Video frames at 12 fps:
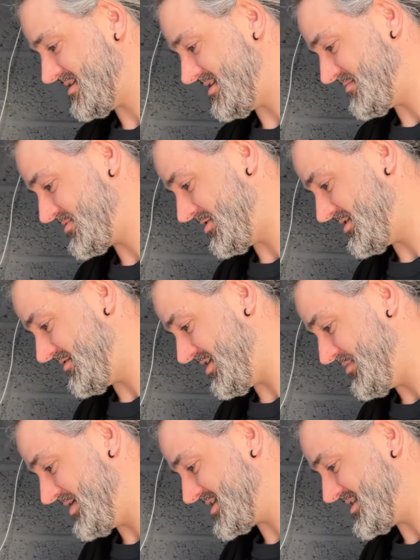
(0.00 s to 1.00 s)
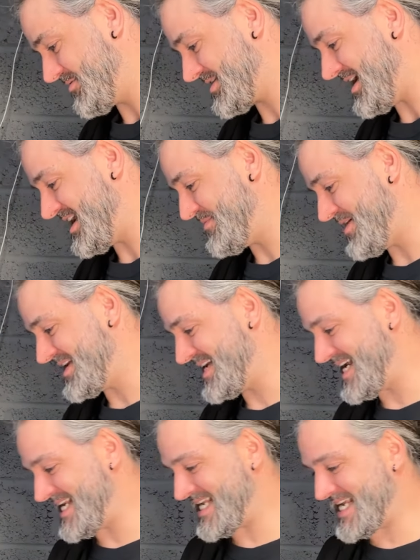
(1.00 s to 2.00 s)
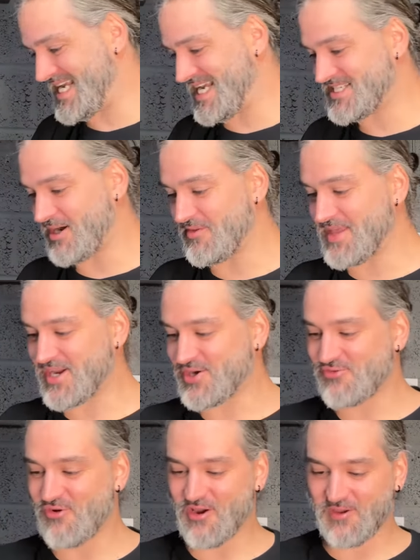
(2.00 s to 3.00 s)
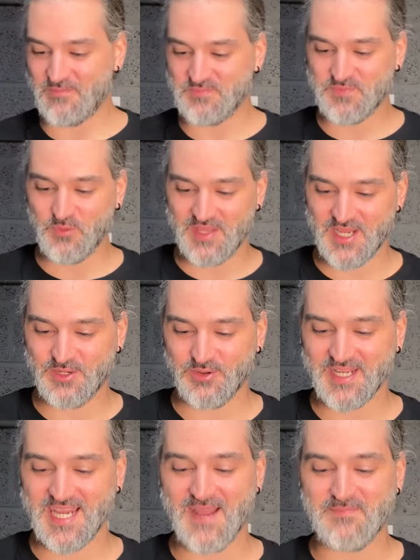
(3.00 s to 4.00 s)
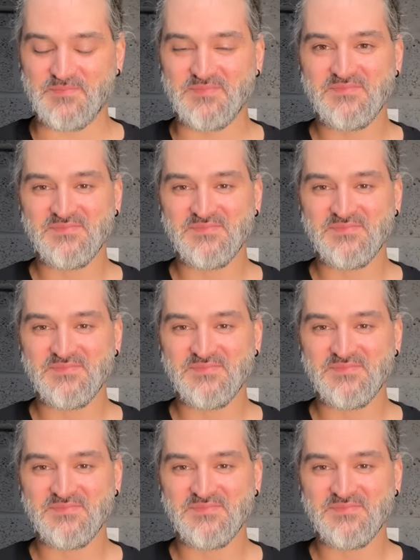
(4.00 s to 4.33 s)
I'm kind of hoping it's a little gala bird. It is! Oh, they're croc, what are they called again?